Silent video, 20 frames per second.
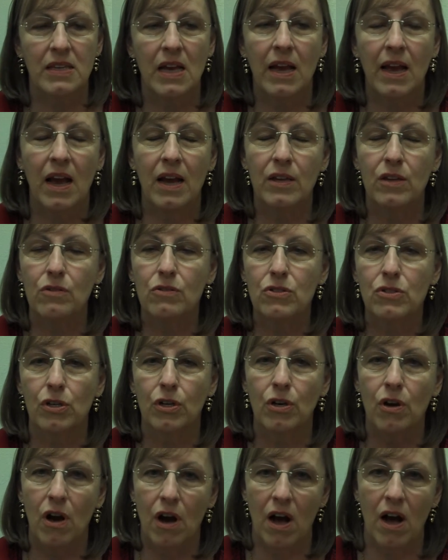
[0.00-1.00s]
I, I used to
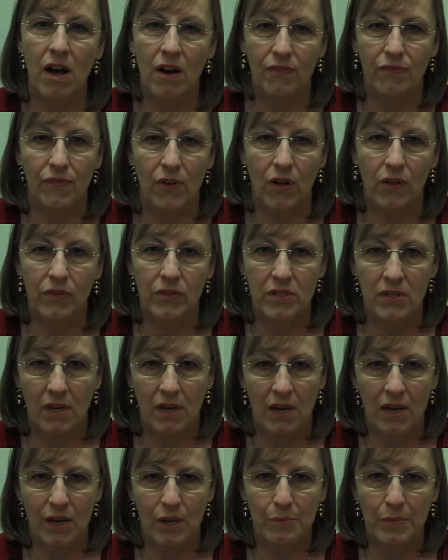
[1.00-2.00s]
cough all the
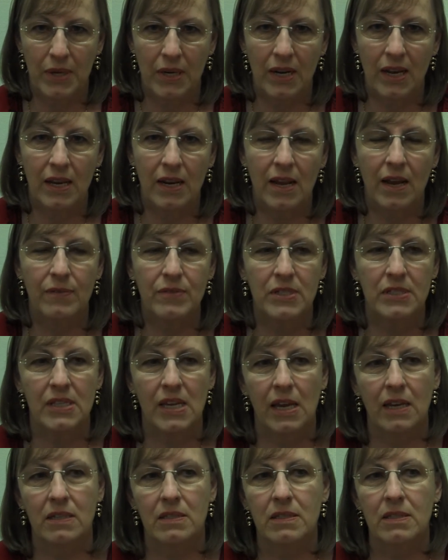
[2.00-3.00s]
time, and I'd have to
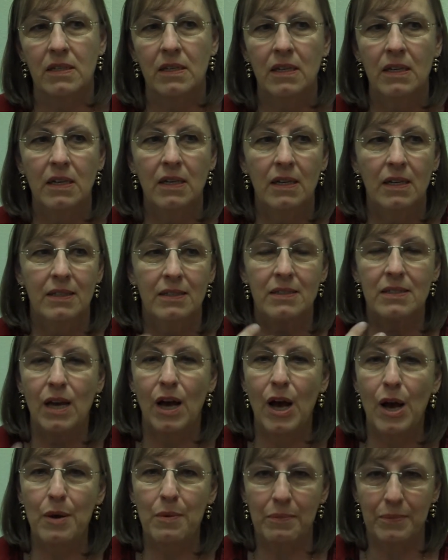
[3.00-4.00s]
take
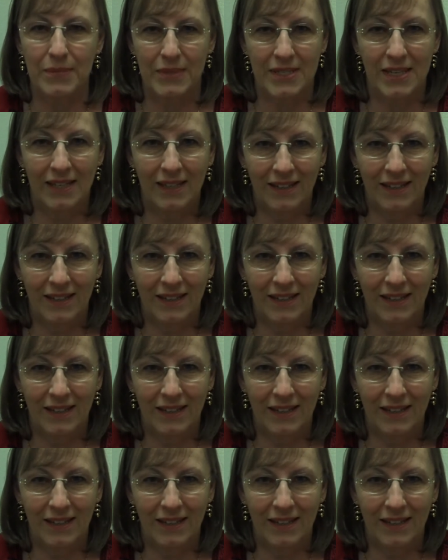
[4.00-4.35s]
Tums,